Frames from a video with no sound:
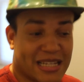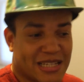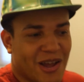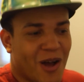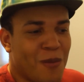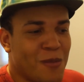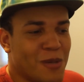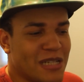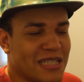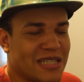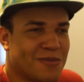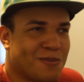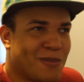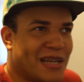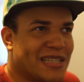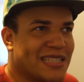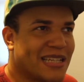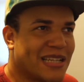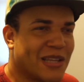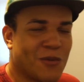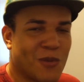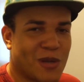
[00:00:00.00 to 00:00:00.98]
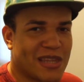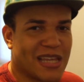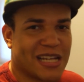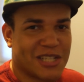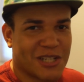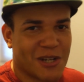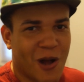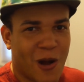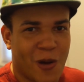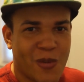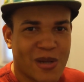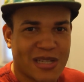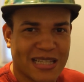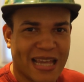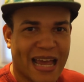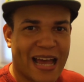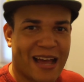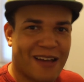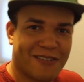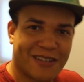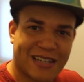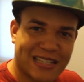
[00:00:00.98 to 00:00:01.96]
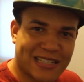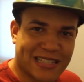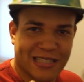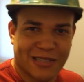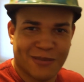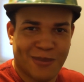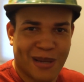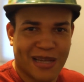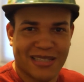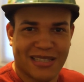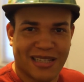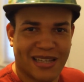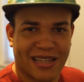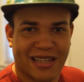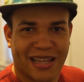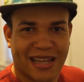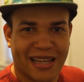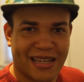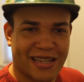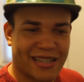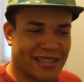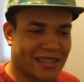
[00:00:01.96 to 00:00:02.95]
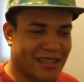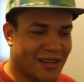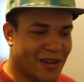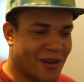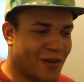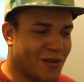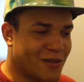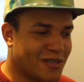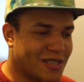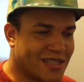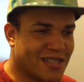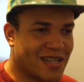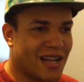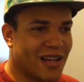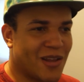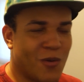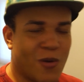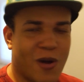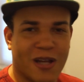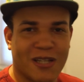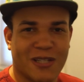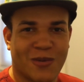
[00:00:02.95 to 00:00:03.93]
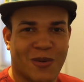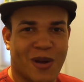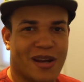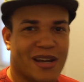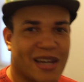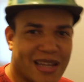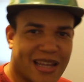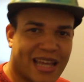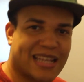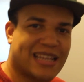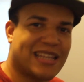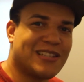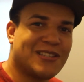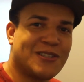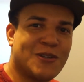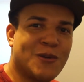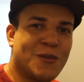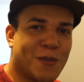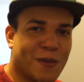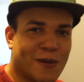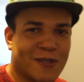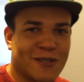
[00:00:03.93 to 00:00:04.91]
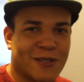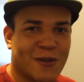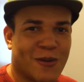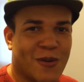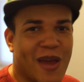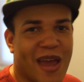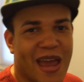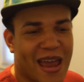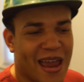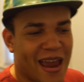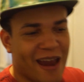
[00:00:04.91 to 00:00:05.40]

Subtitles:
It's almost, it's basically what they should always have, because it's basically like, you know, T'Challa walks around in like this super suit.